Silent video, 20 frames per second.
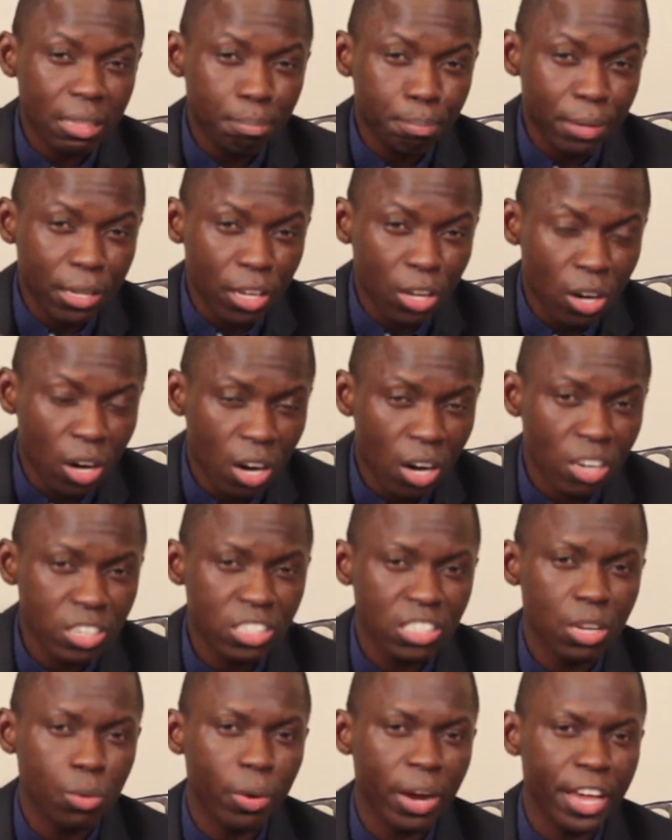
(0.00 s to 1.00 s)

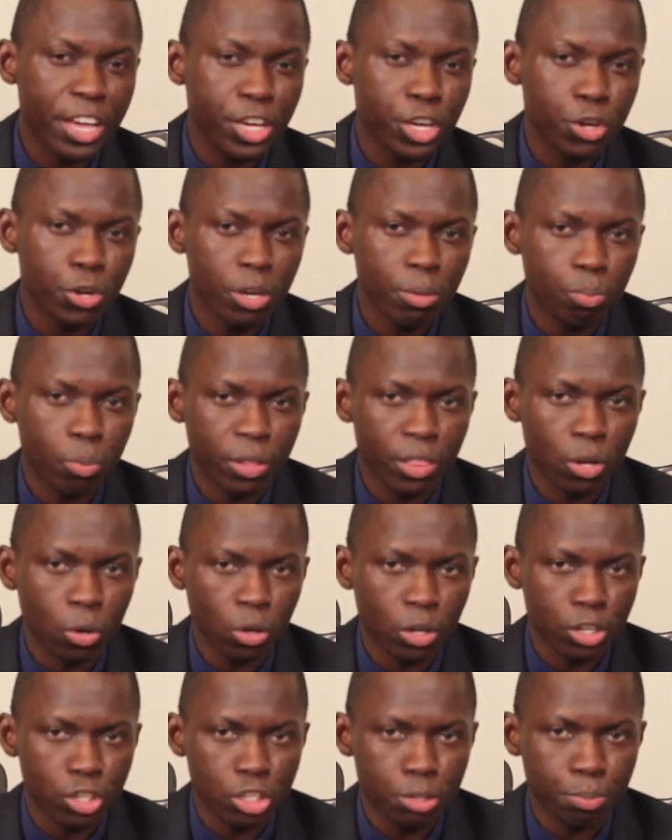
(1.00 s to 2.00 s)
because they were equipped with the
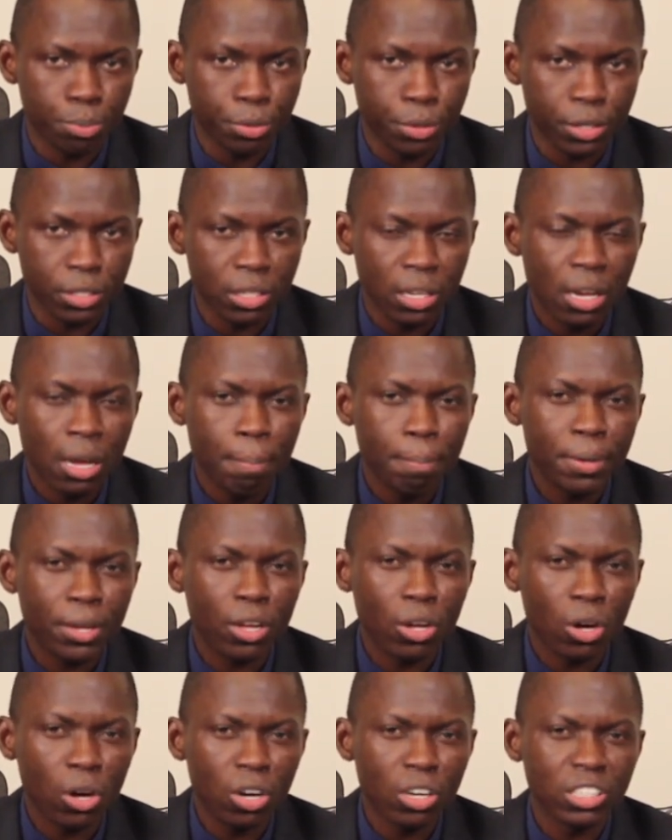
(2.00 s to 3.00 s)
Holy Spirit,
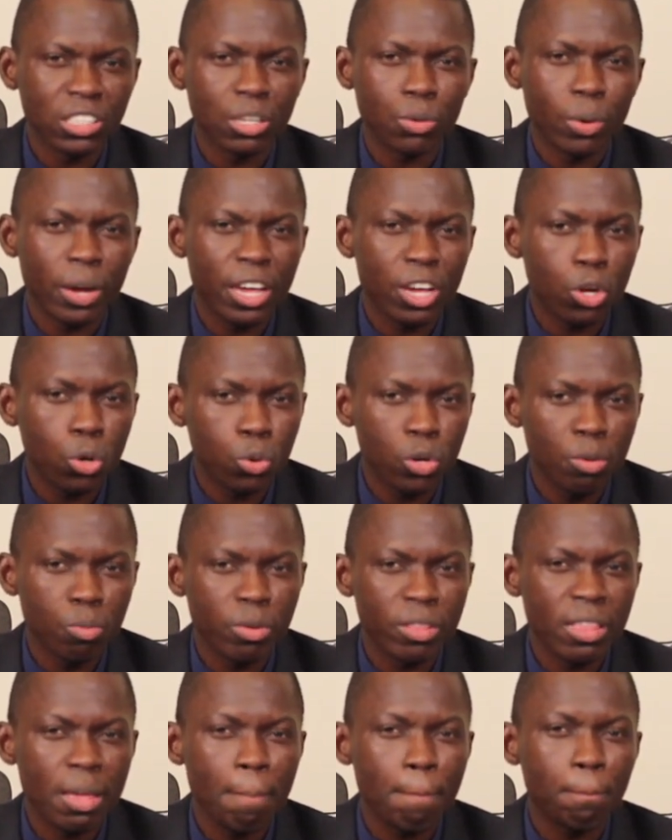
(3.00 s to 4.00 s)
because they were equipped
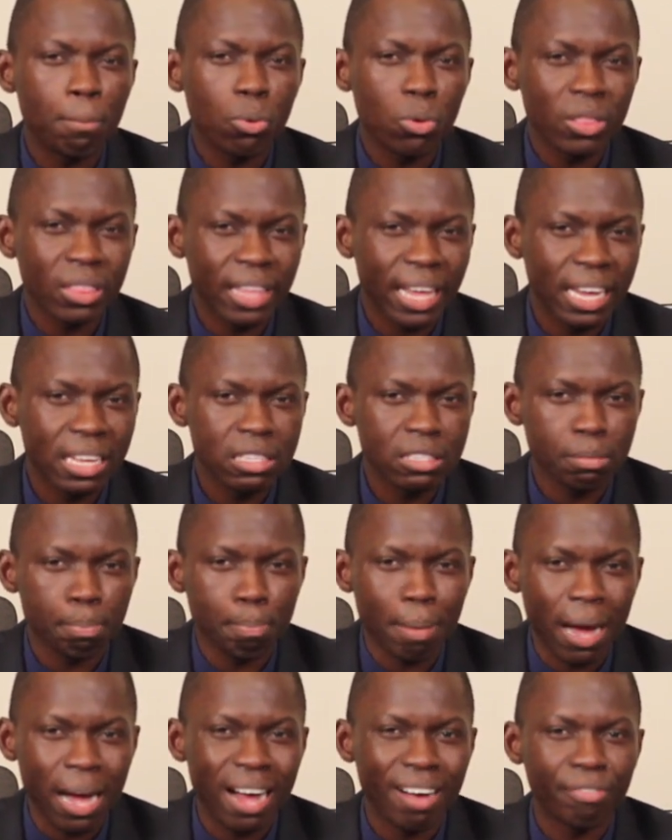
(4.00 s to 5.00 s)
with the potent
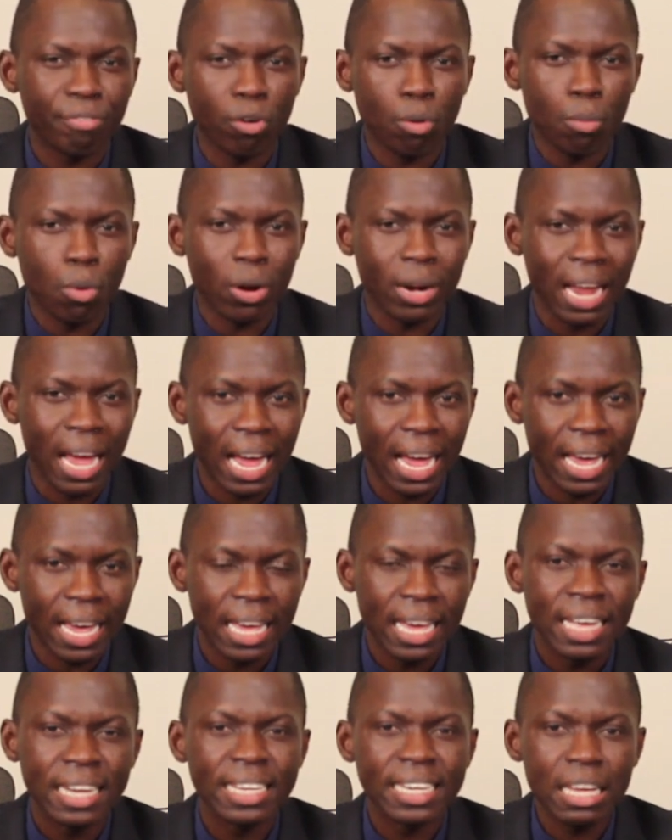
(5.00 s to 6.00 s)
power from on high,
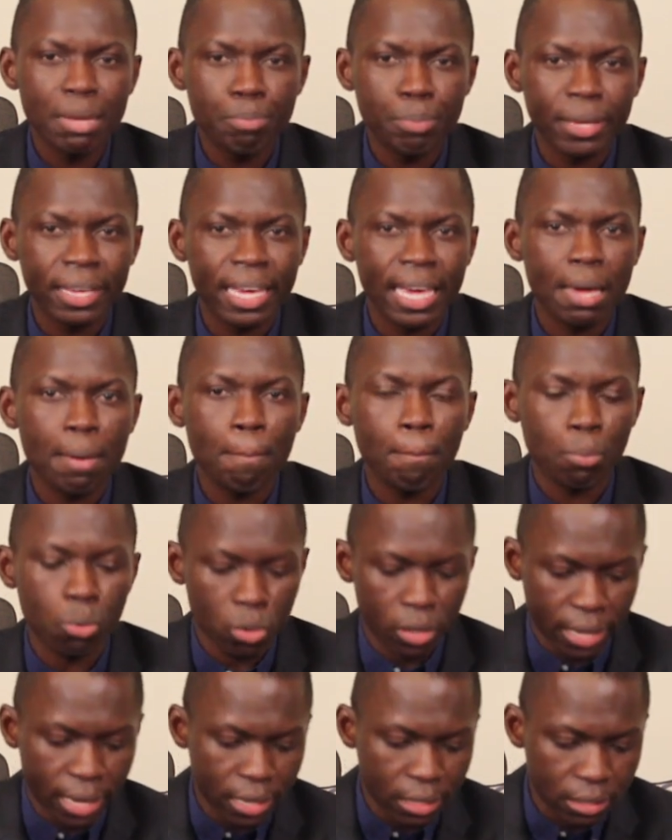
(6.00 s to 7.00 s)
they became
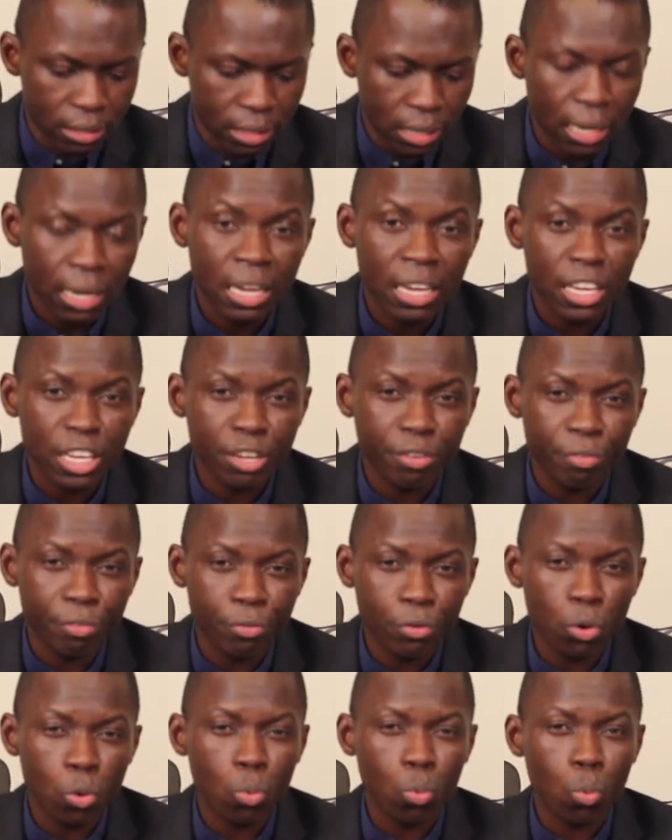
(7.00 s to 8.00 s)
potent.
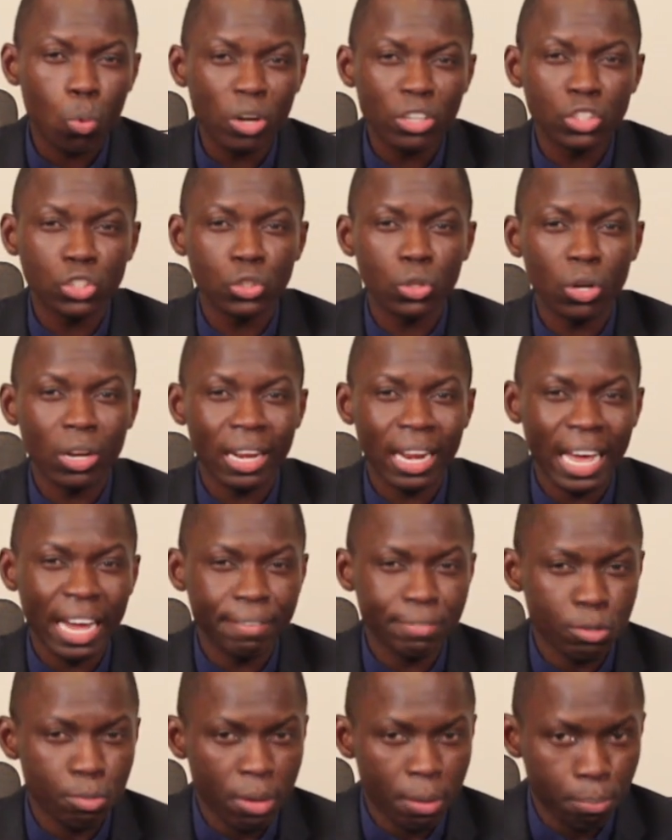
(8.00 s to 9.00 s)
If you want your
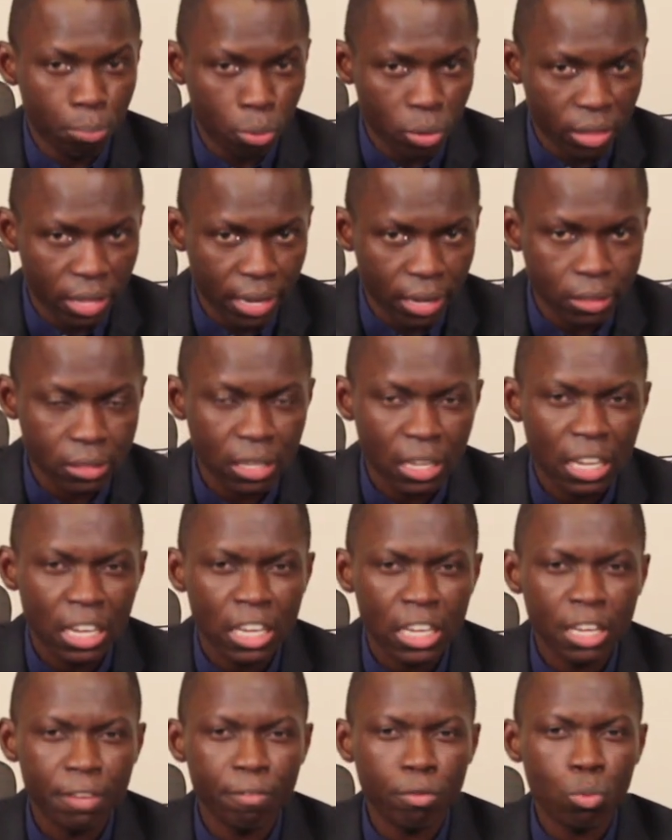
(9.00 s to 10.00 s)
life to be potent,
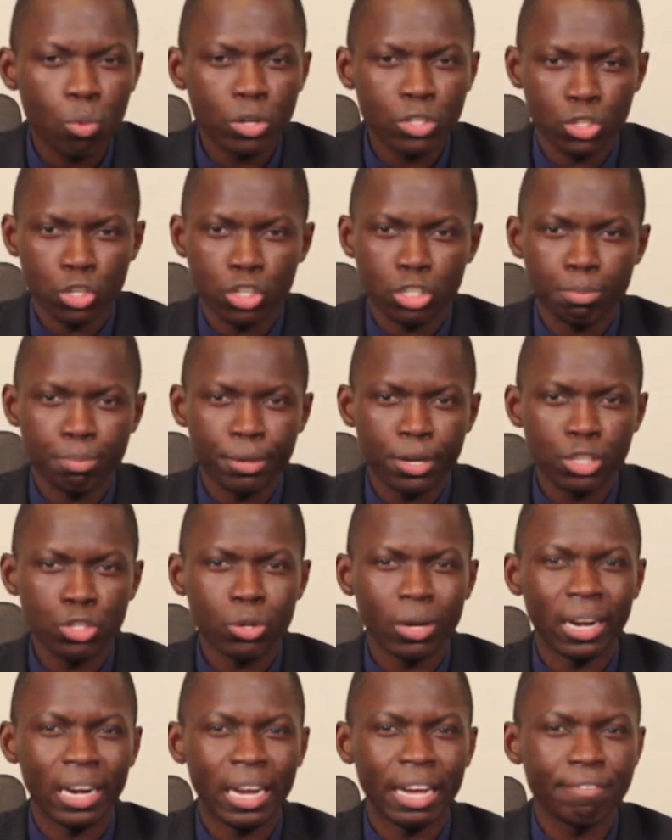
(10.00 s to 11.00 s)
if you want your
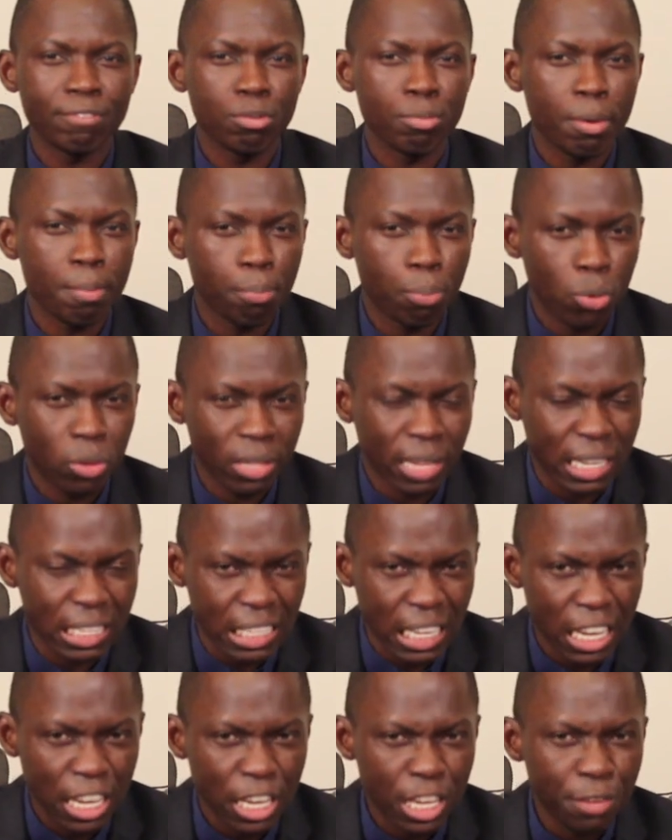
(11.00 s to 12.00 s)
spiritual life to be potent,
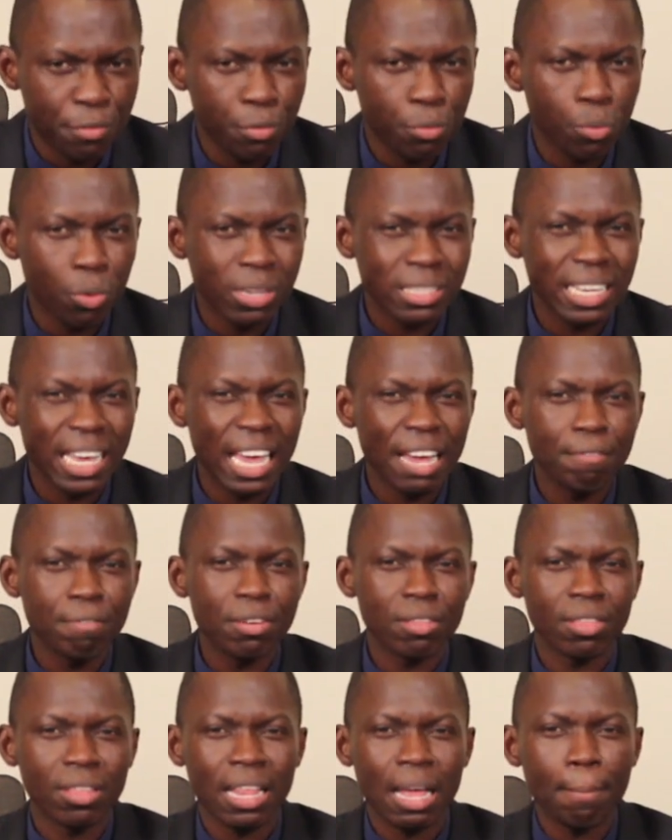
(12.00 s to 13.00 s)
if you want
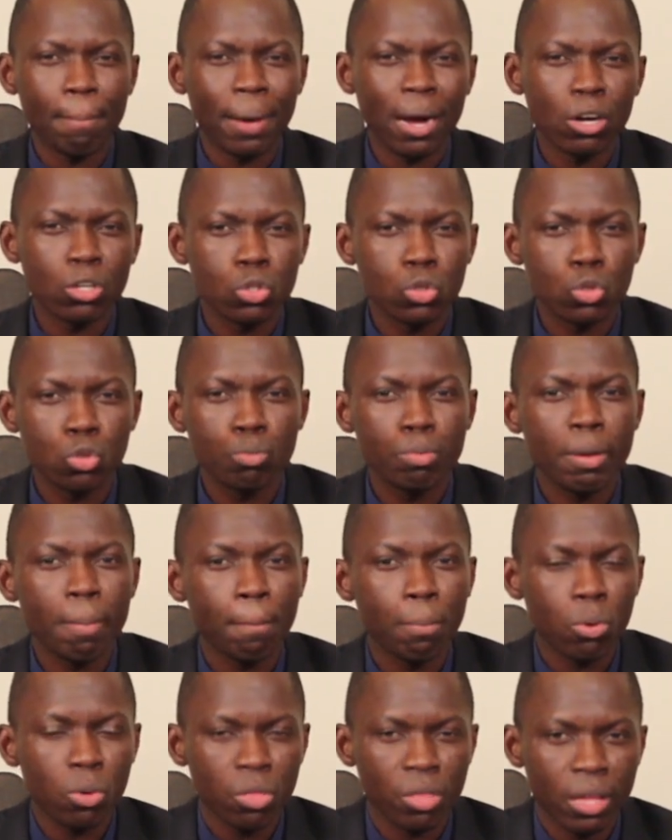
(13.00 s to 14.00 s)
everything about you to be
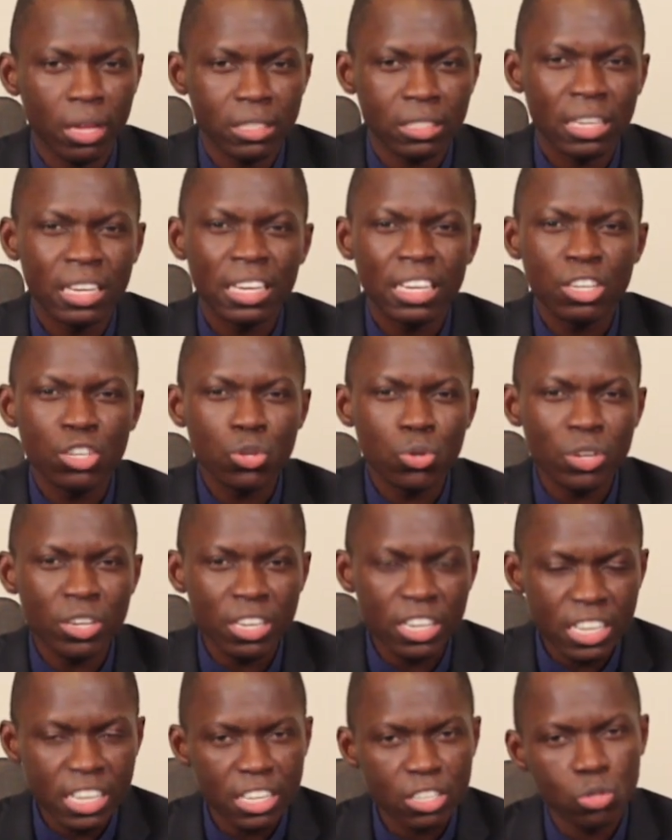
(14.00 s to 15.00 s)
potent, you
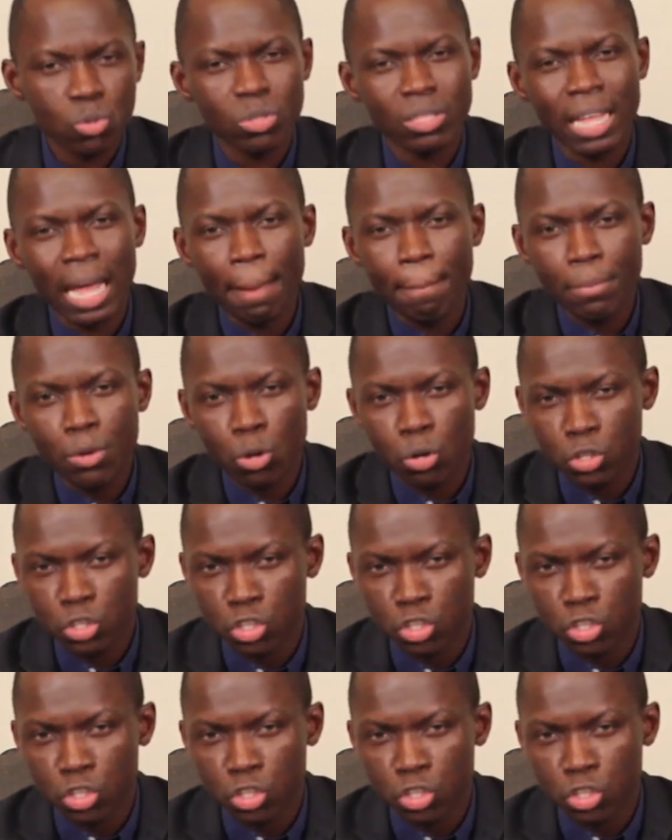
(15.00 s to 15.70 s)
need to tap your